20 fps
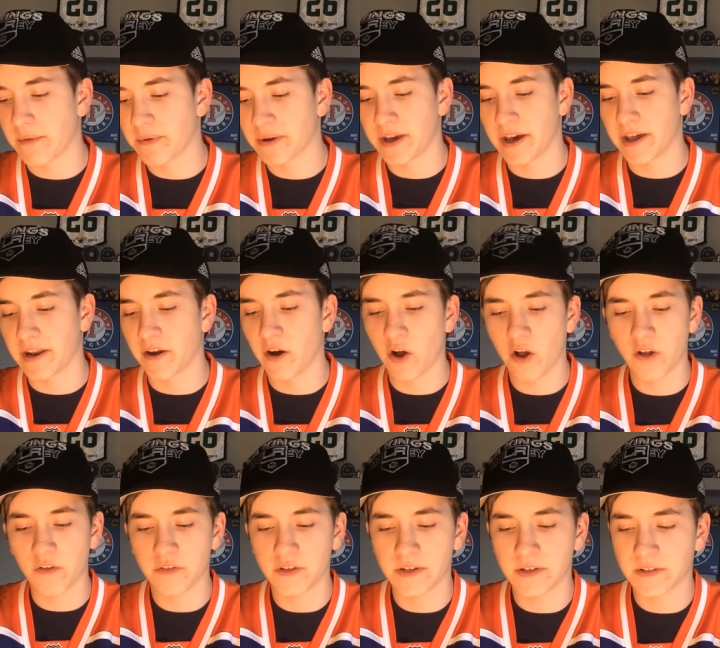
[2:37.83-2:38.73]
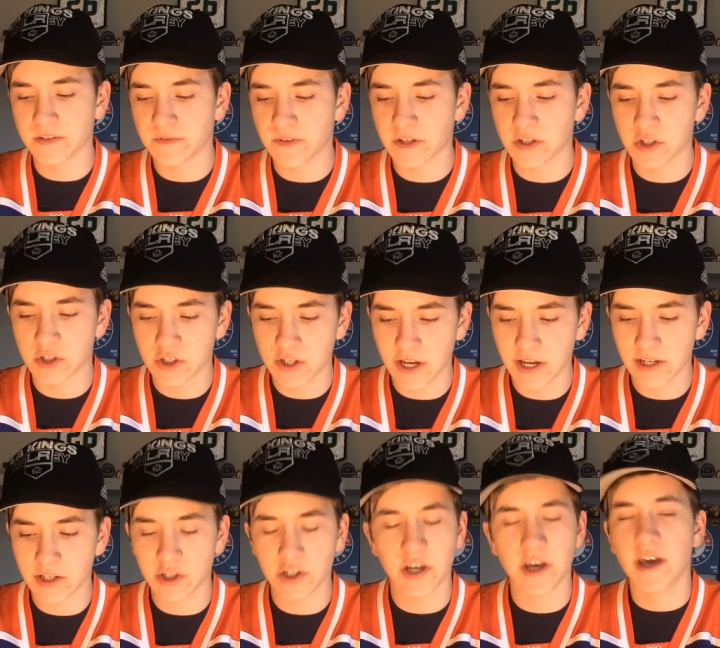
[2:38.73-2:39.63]
Again, all these things
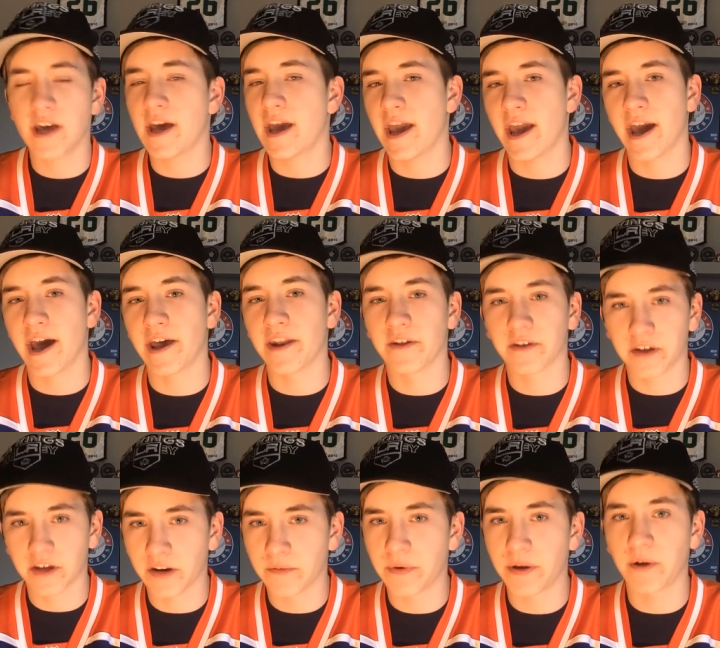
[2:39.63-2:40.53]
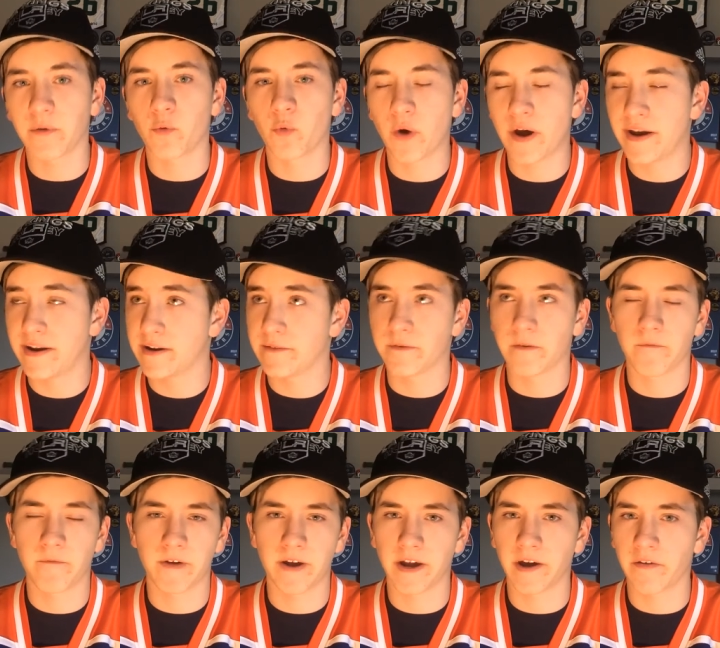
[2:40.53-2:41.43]
changed, and it could have been a way different
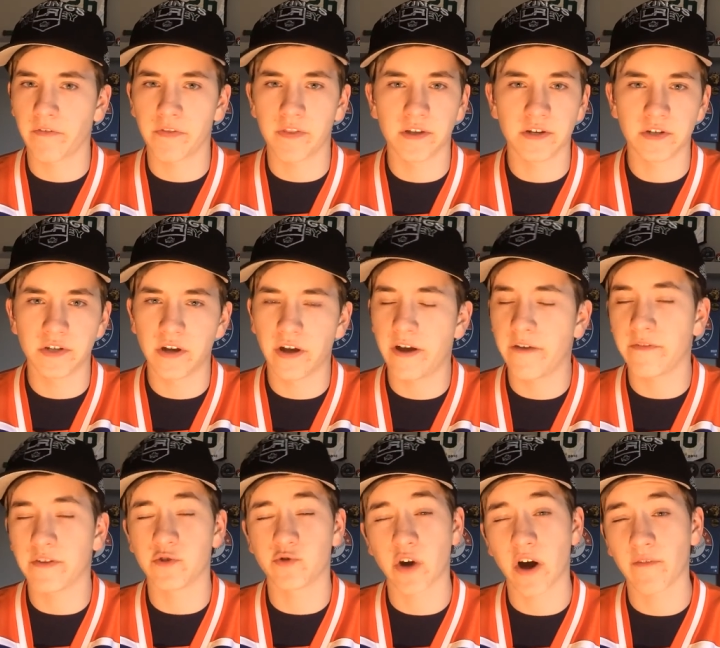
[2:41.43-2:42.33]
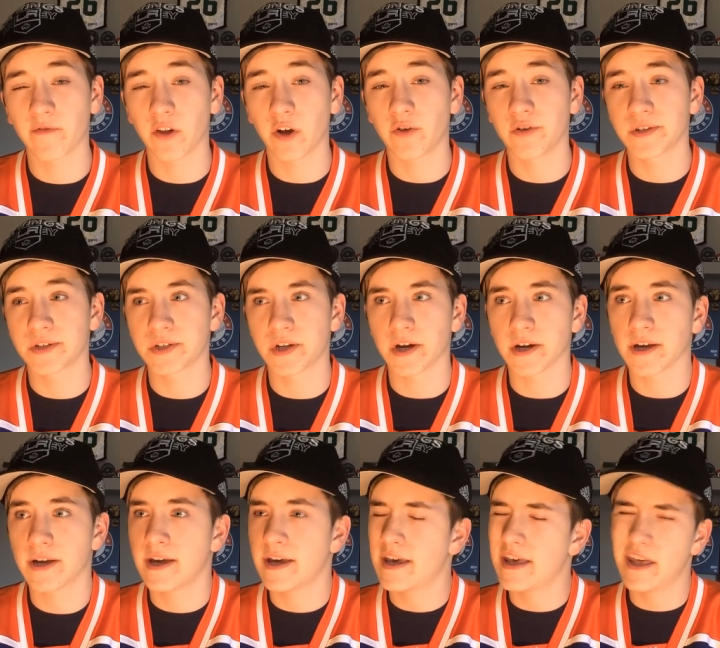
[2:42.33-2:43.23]
different thing if the if the draft lottery stuck.
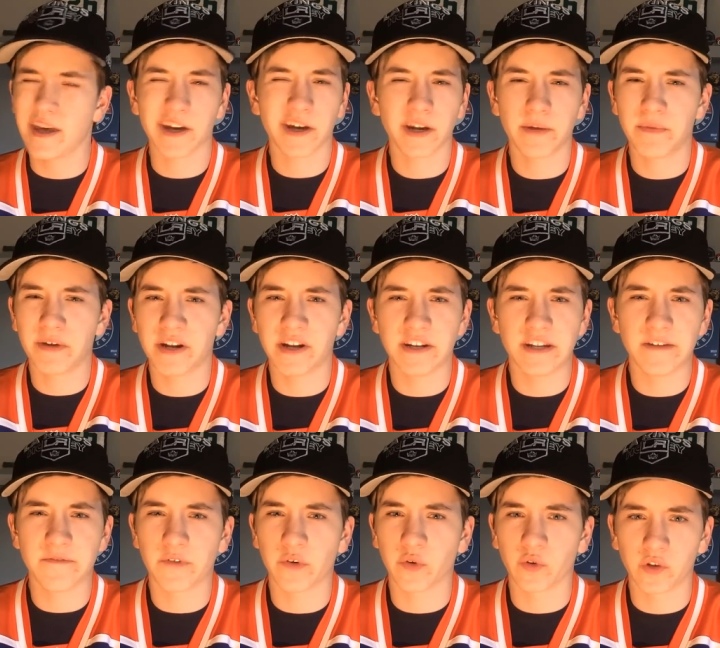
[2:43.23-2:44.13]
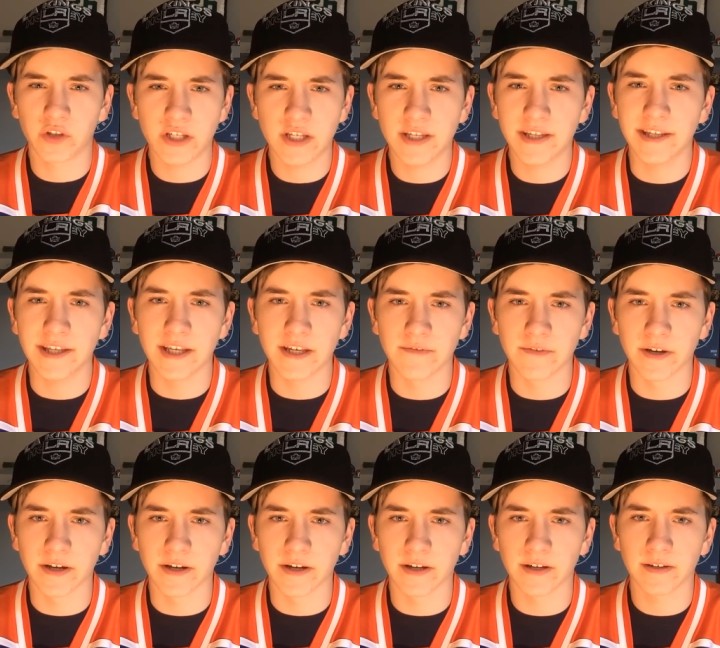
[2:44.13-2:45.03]
It could have been a different league
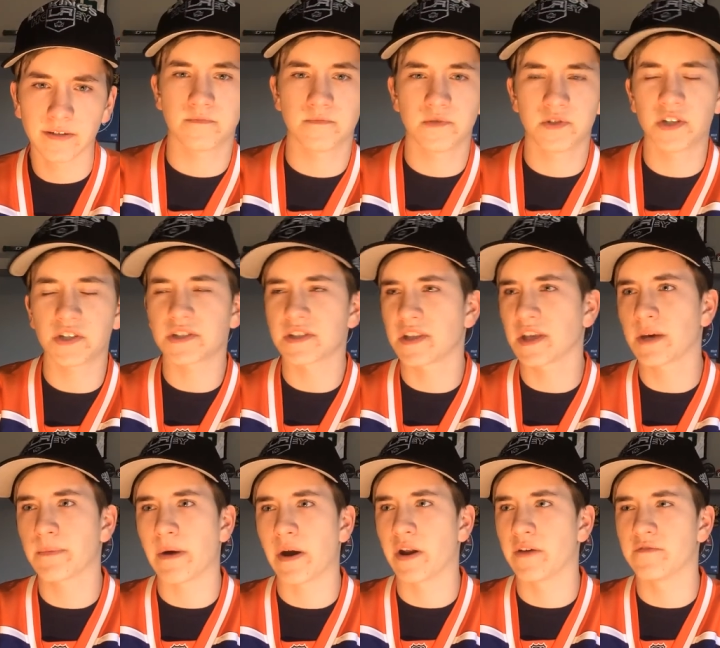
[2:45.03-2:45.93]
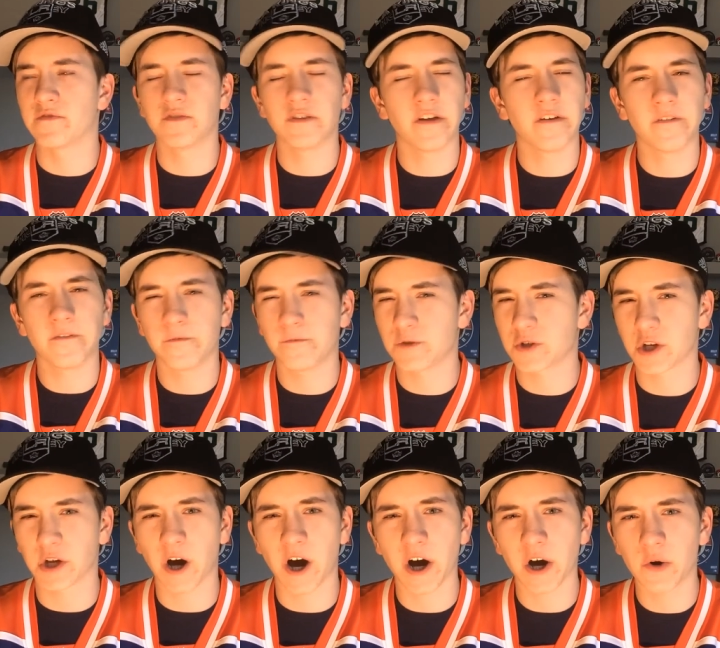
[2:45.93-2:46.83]
even. Just think about it. If, if
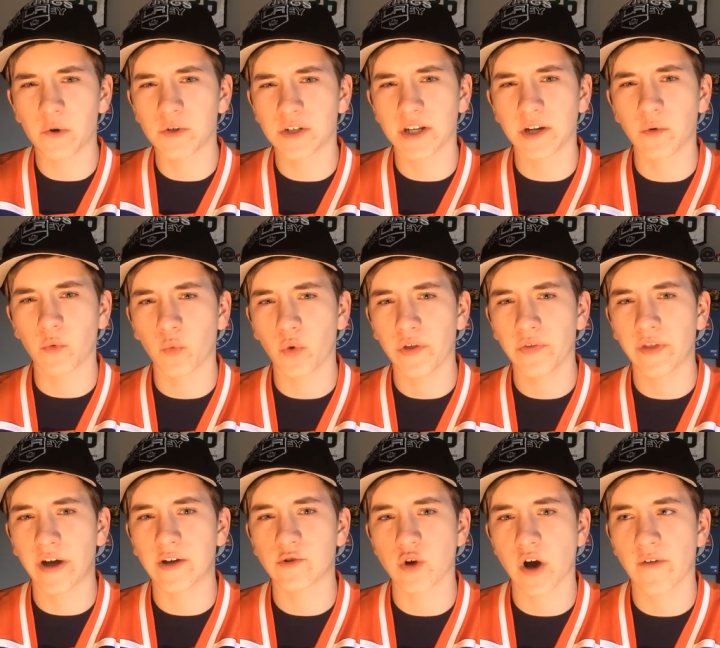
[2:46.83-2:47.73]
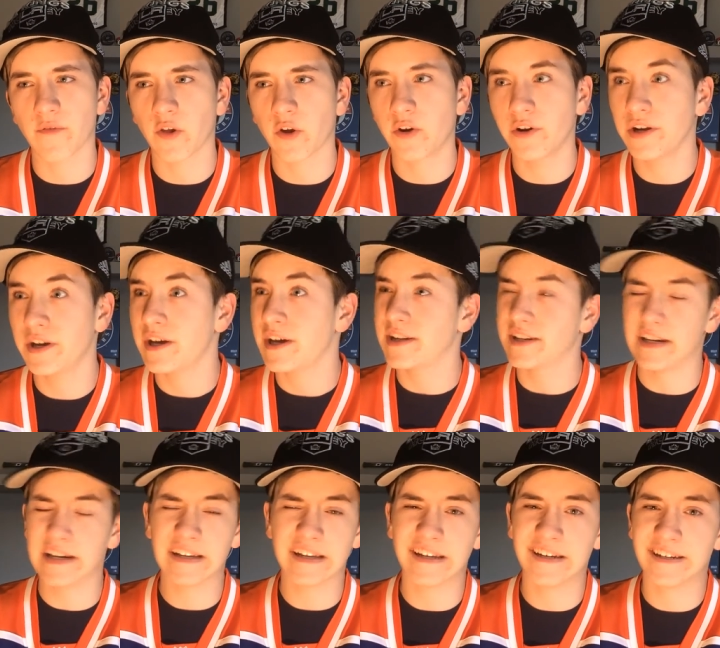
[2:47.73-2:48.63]
Chicago didn't win that draft lottery,
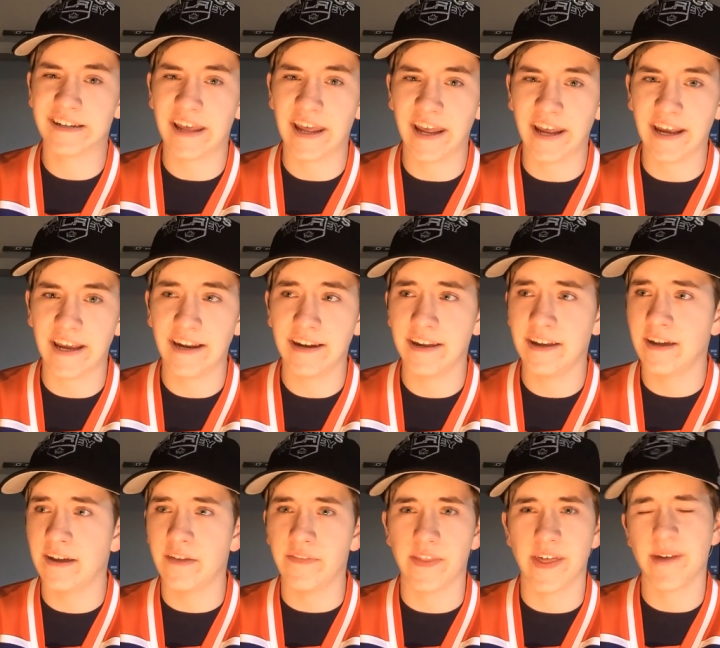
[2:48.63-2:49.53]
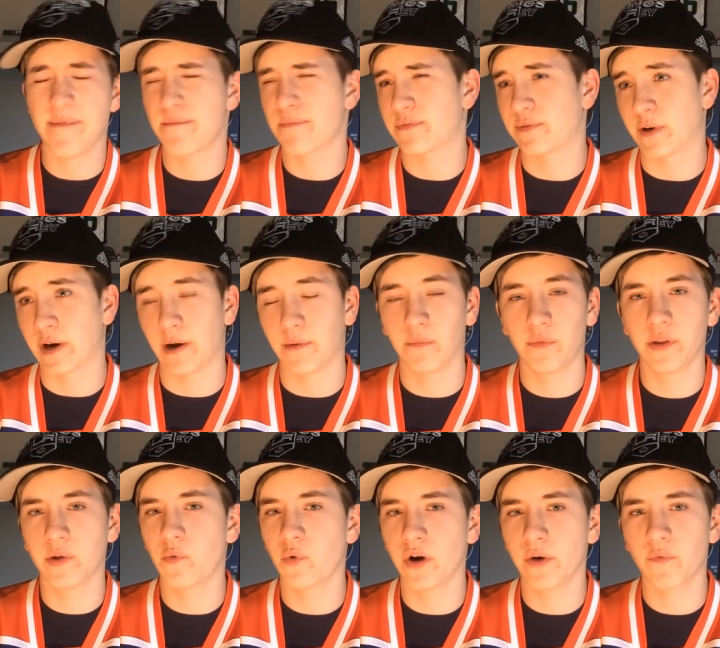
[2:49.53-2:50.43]
didn't get Kane, they probably
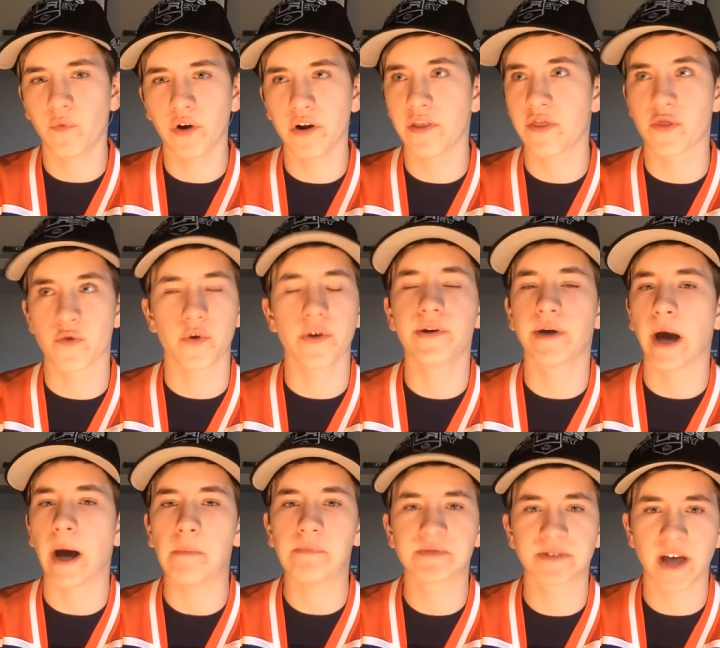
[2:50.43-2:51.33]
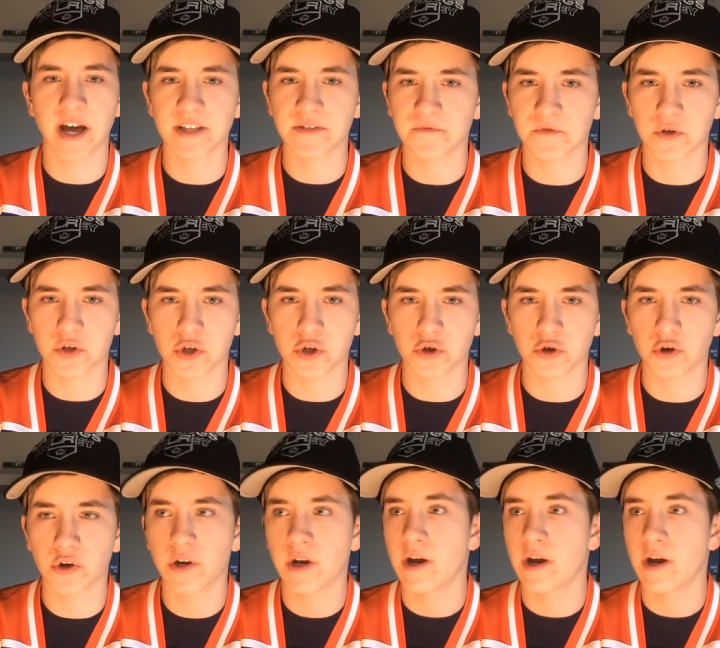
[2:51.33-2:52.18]
would have won three cups. That's for sure.